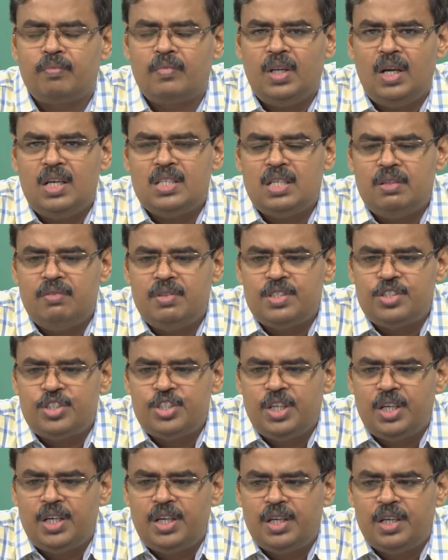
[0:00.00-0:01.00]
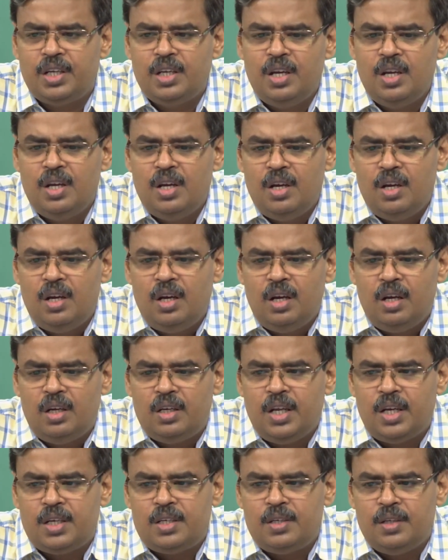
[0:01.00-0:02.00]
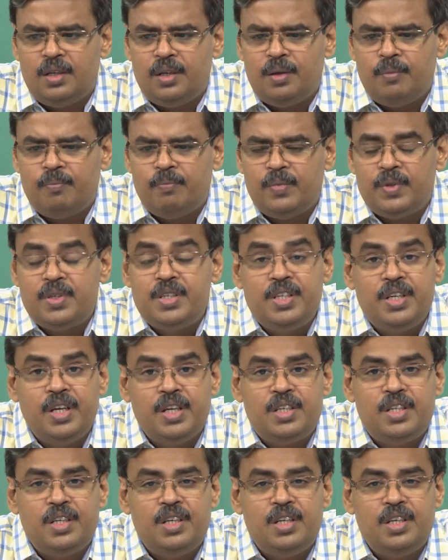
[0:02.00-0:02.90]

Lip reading: As I was sharing that TAT